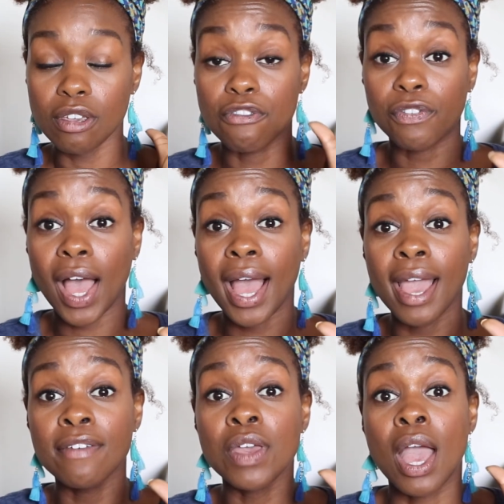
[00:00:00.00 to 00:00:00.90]

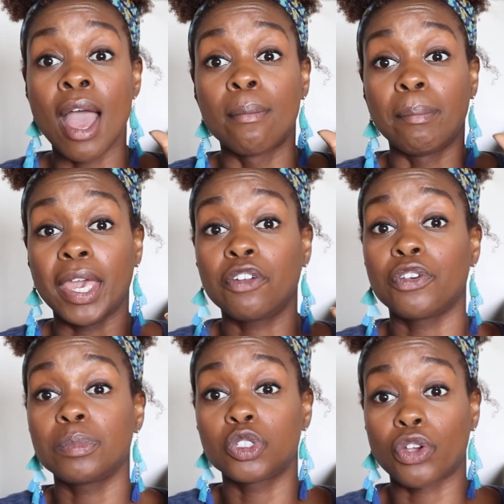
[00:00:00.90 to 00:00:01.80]
5, make
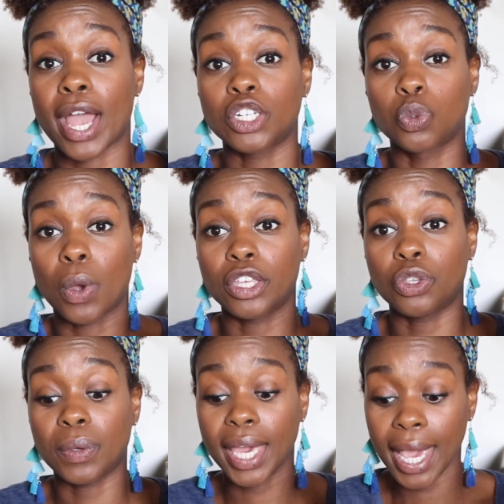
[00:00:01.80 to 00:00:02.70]
from scratch what
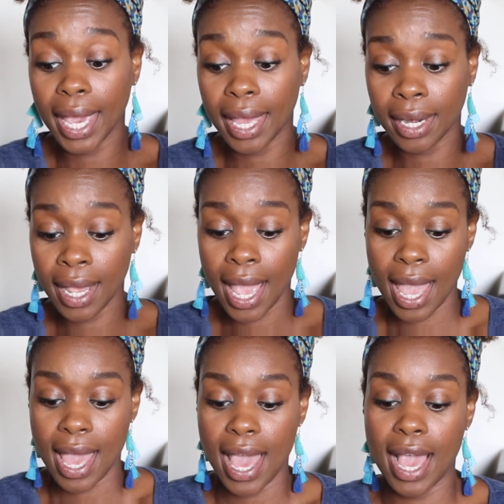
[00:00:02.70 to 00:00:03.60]
you can.
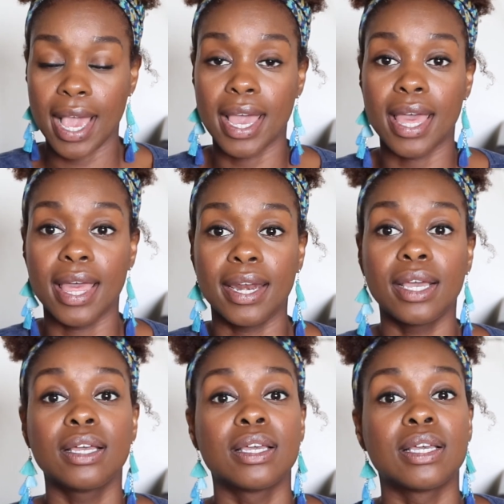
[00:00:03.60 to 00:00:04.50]

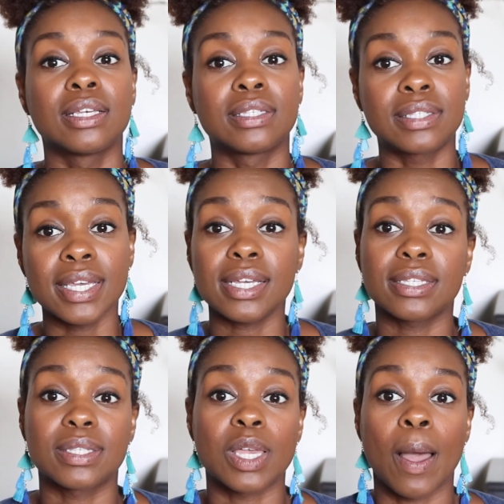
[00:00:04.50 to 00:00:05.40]
And
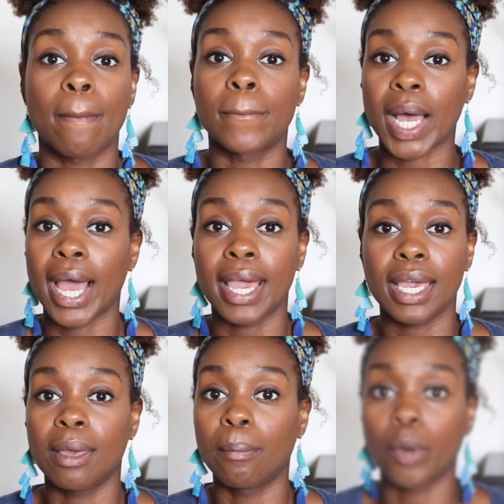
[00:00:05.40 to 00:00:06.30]
6,
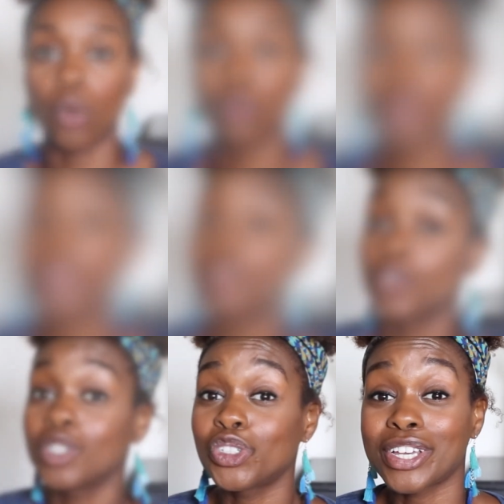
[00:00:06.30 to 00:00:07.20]
buy in bulk. If
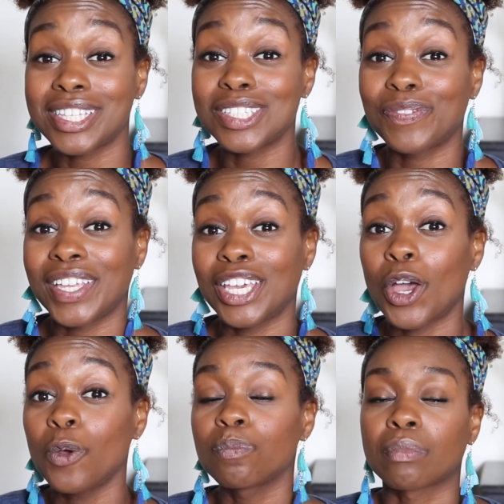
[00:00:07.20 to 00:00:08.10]
you enjoyed this
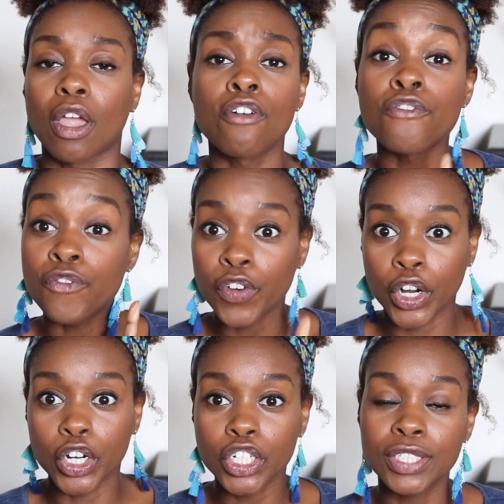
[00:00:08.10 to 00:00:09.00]
video,
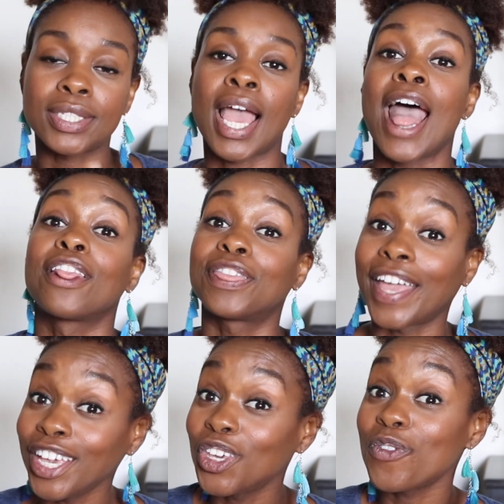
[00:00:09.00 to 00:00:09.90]
first,
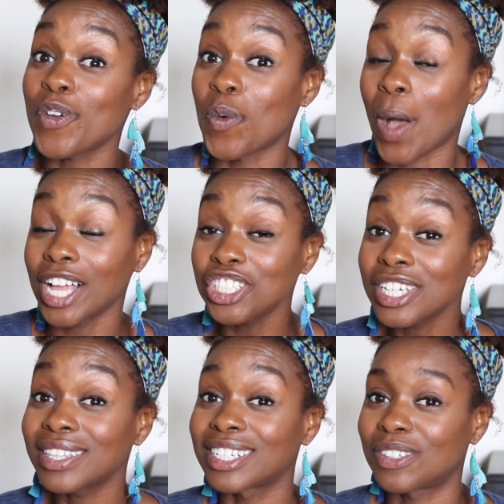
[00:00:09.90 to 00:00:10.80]
thank you for
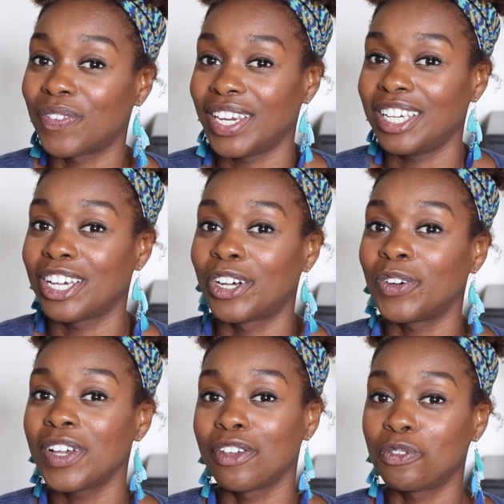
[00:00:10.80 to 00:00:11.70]
watching this
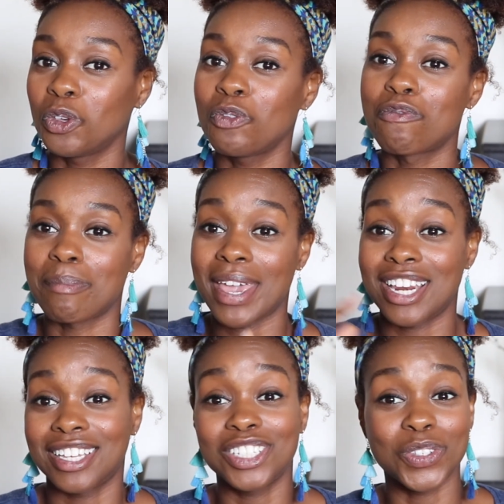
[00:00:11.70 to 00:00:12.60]
video if you've
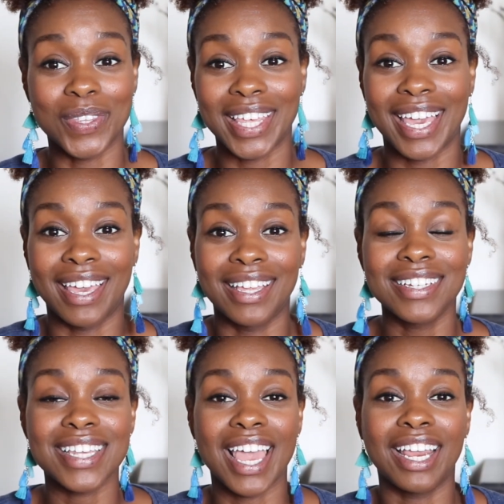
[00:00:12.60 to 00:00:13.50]
made it to the
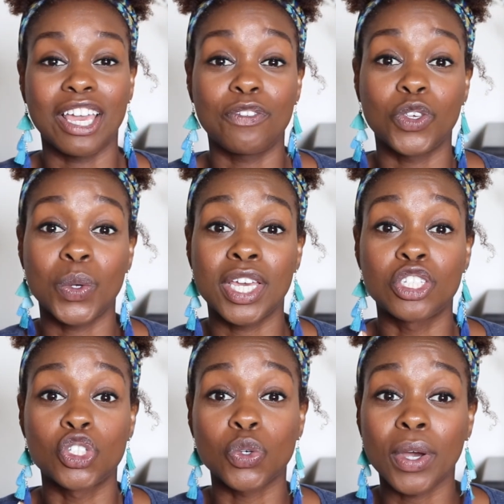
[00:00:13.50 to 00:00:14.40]
end. And if you
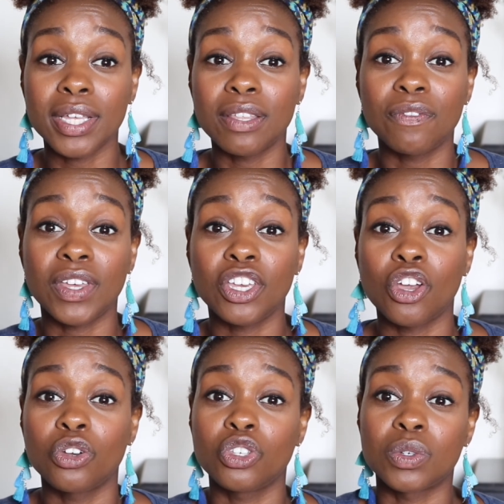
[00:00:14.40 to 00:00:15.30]
enjoyed the
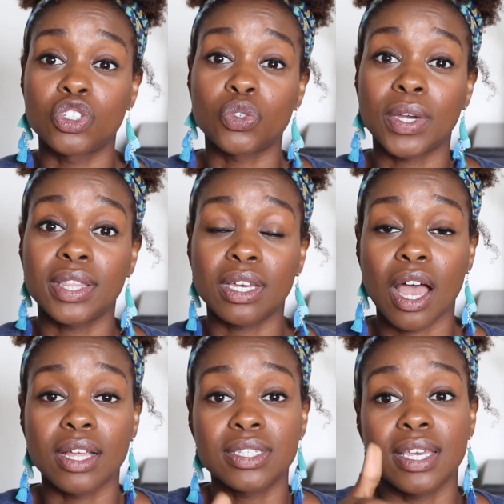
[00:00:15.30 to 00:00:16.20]
video, you enjoyed the
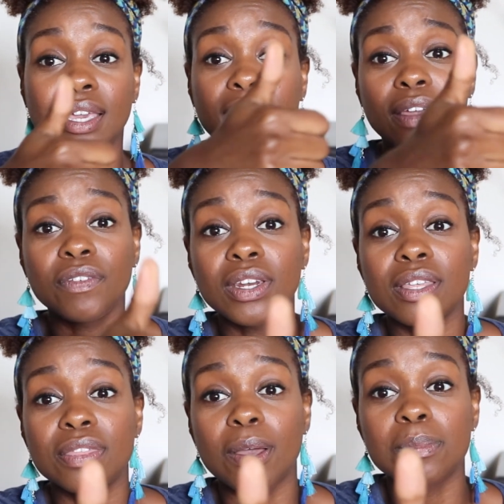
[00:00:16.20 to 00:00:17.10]
content, give it
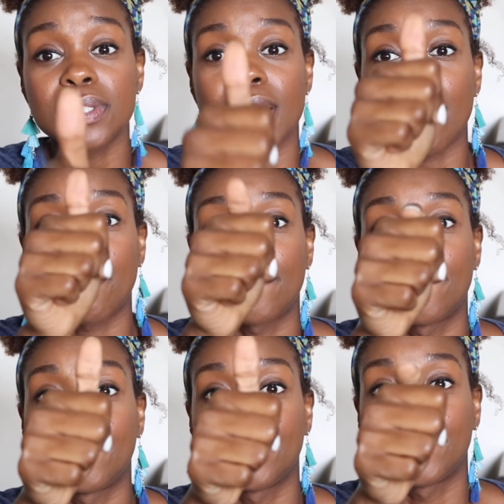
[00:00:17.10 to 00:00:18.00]
a thumbs up
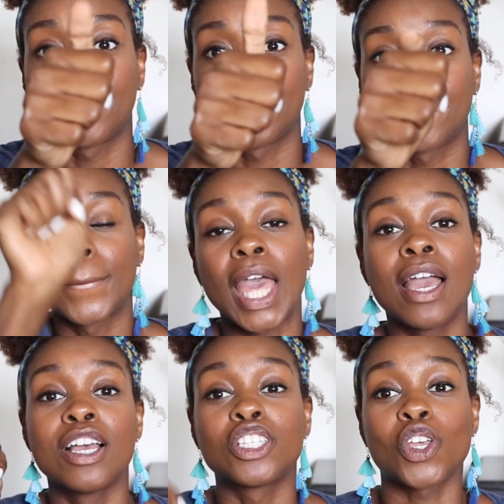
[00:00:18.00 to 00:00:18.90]

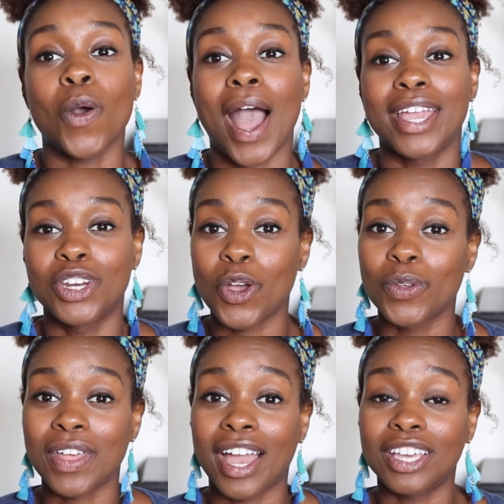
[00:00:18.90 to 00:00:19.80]
so I know
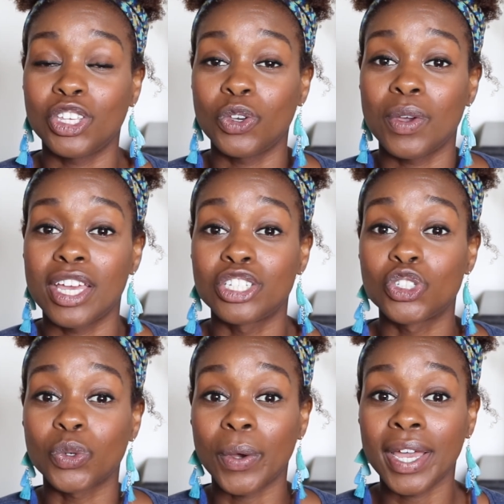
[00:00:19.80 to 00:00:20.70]
that you
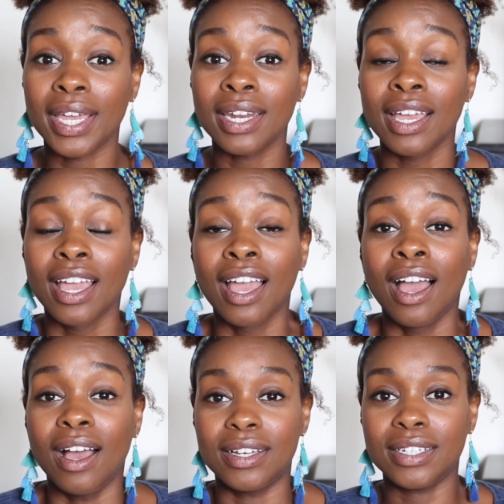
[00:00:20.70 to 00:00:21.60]
enjoyed
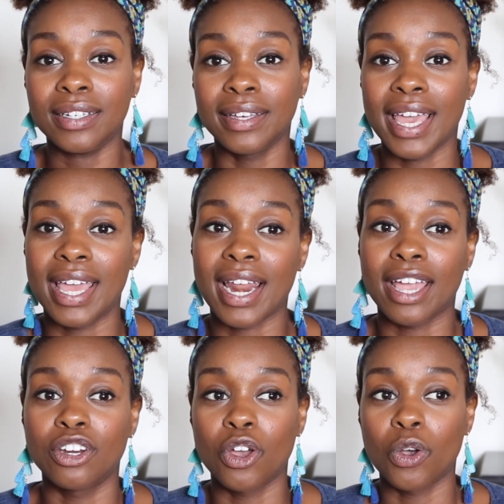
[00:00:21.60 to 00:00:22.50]
and
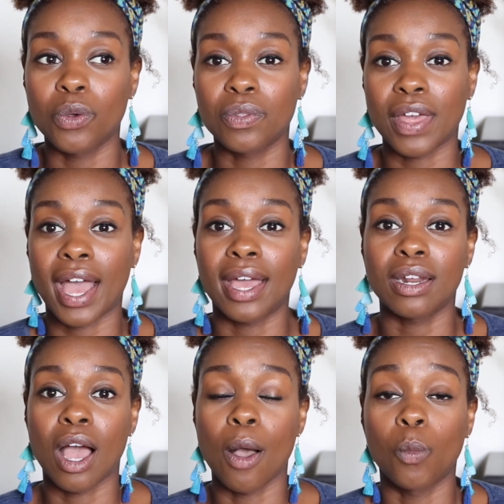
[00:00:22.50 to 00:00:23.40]
I know
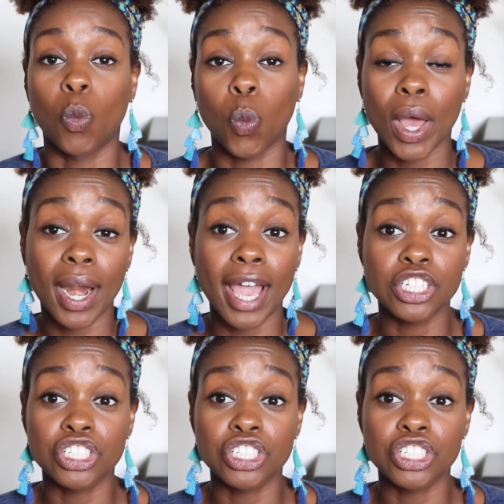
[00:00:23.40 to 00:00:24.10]
that what I